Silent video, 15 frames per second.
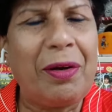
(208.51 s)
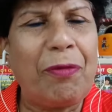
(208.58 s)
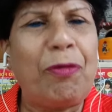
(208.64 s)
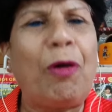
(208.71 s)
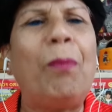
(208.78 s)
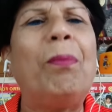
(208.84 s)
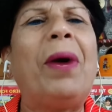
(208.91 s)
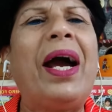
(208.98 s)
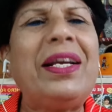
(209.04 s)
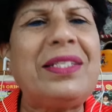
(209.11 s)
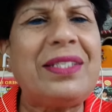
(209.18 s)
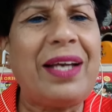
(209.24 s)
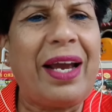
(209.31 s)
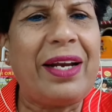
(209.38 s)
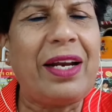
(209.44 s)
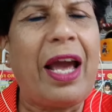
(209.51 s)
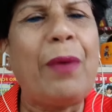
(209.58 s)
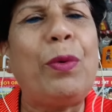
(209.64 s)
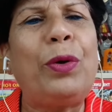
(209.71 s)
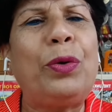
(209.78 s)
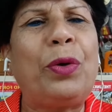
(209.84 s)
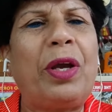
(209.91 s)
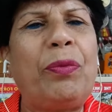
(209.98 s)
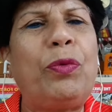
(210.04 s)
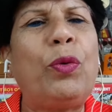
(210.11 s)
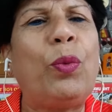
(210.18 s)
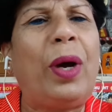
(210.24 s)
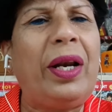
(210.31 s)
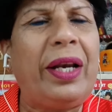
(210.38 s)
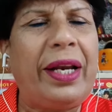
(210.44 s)
from my side, I want to give to
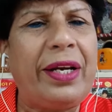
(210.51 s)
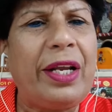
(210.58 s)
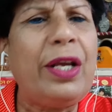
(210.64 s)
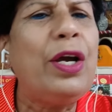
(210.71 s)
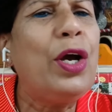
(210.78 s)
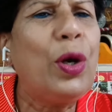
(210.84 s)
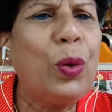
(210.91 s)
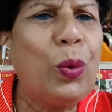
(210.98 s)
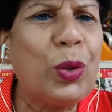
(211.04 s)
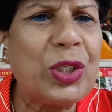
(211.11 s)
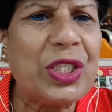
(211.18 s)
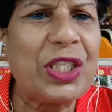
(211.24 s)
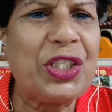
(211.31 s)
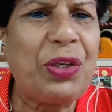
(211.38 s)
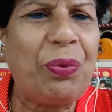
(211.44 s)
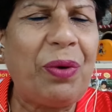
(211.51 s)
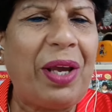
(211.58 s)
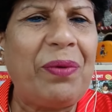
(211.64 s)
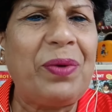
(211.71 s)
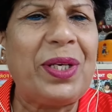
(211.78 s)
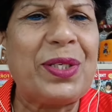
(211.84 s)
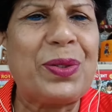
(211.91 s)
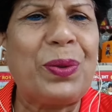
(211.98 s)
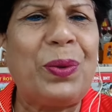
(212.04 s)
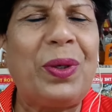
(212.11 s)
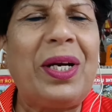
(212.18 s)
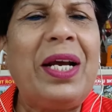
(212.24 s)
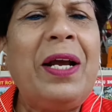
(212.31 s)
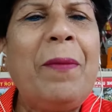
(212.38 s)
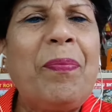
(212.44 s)
one lady who was 65 years old.